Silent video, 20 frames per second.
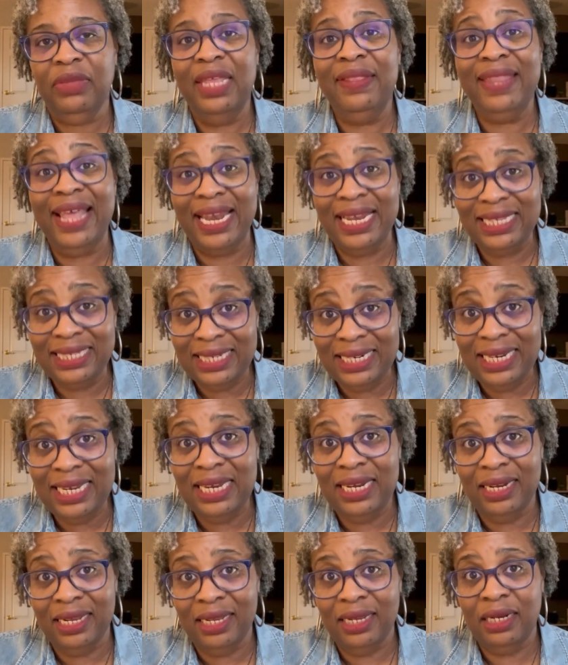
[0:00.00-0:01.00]
that is
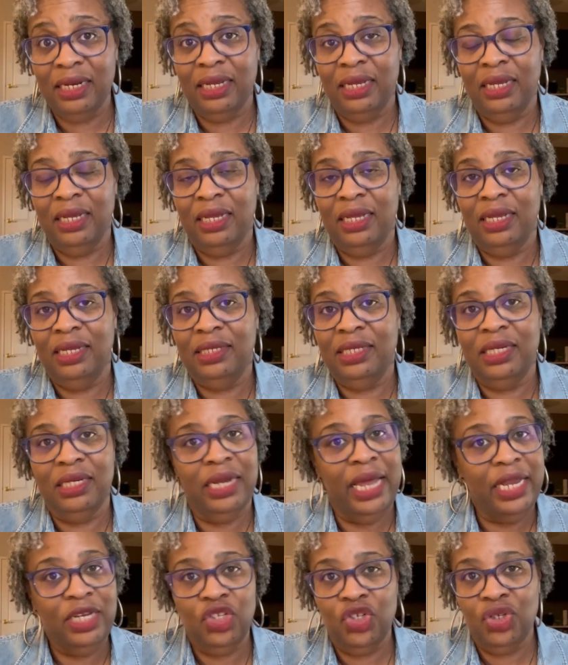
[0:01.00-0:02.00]
needed to
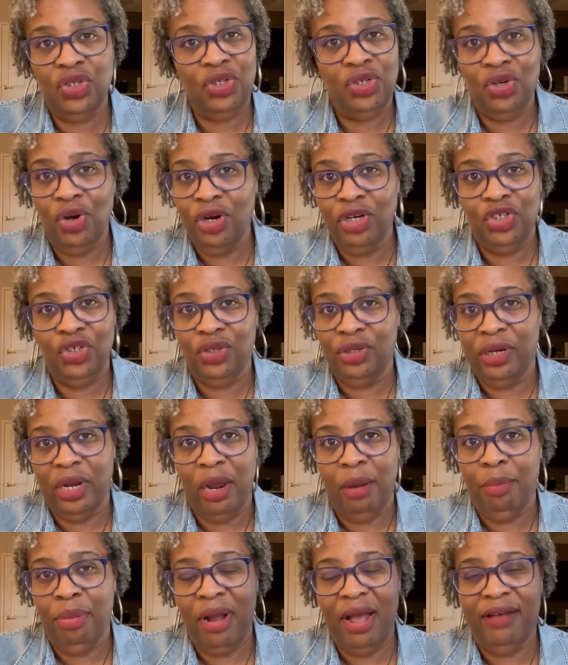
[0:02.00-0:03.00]
not just start your
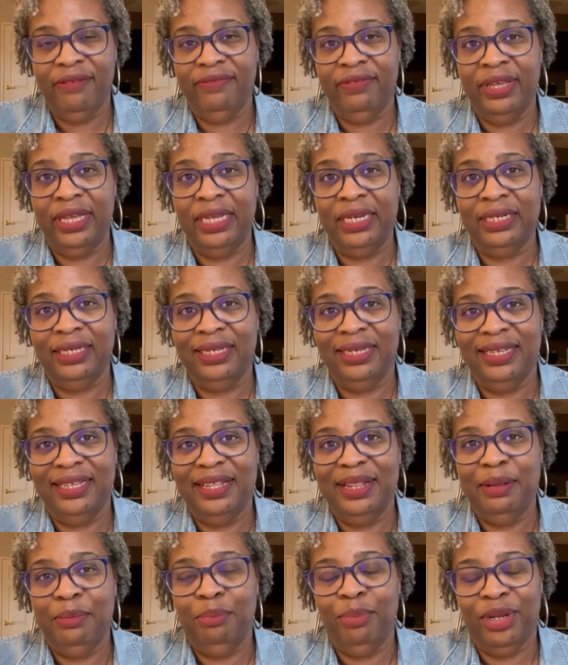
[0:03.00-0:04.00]
nonprofit,
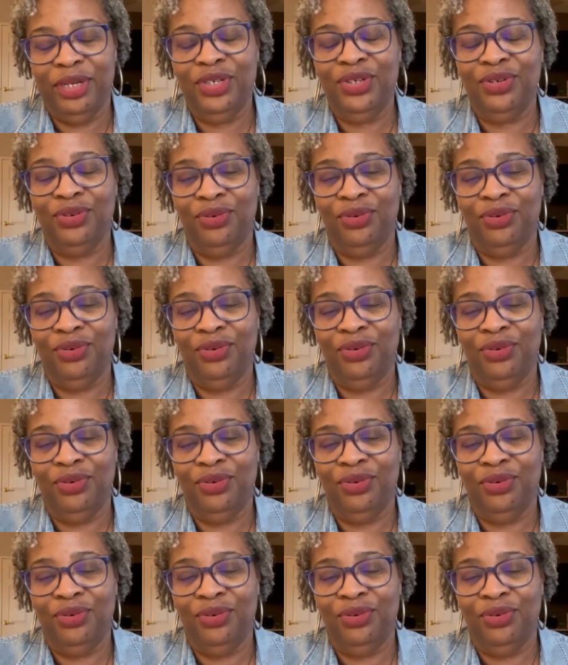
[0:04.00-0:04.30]
but to